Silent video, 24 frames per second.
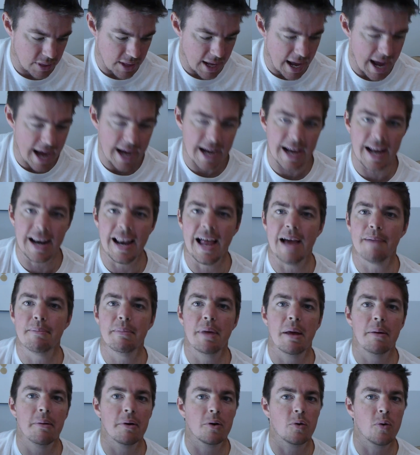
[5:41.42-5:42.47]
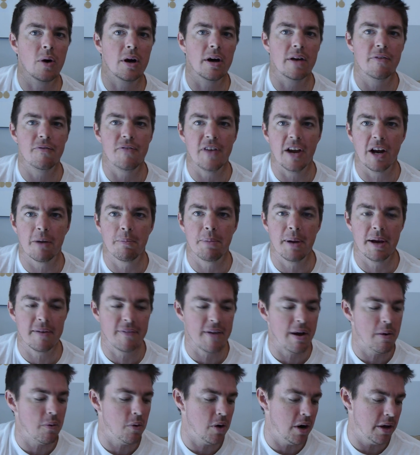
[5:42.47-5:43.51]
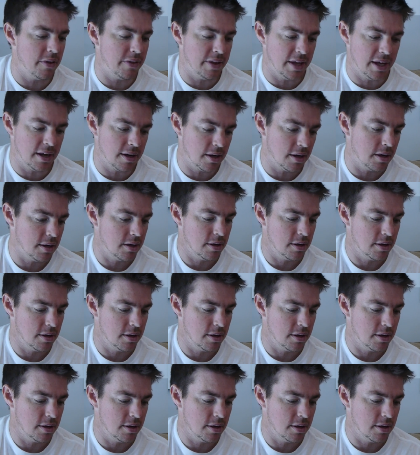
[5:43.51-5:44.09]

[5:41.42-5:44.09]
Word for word: I kind of like being able to quickly finger pick if I want, then